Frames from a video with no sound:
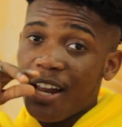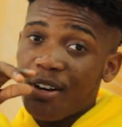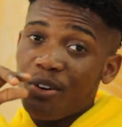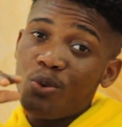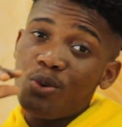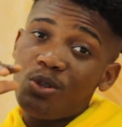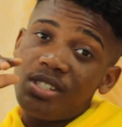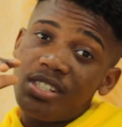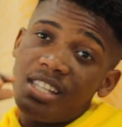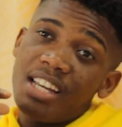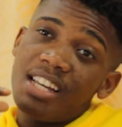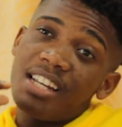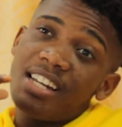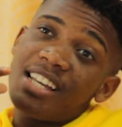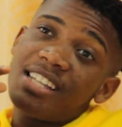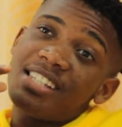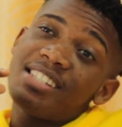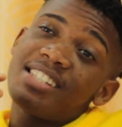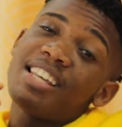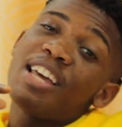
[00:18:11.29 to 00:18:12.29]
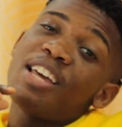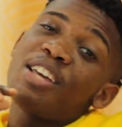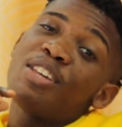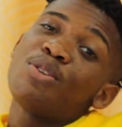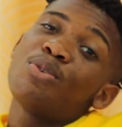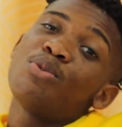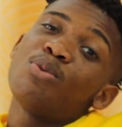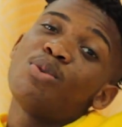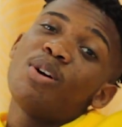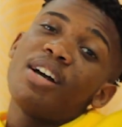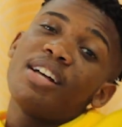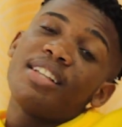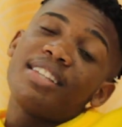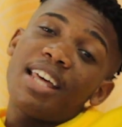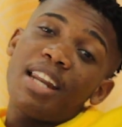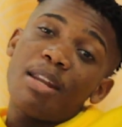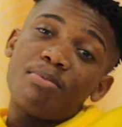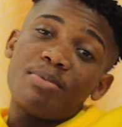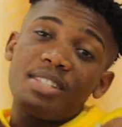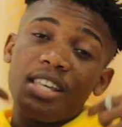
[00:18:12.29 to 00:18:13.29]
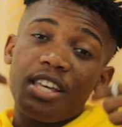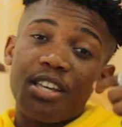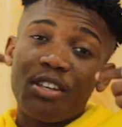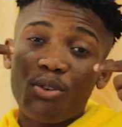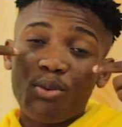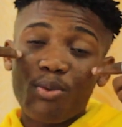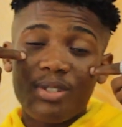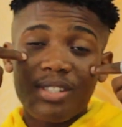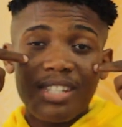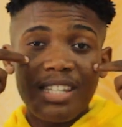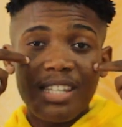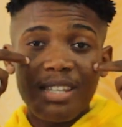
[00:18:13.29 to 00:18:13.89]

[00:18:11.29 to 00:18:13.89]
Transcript: I know say then saying you. Tell them say you know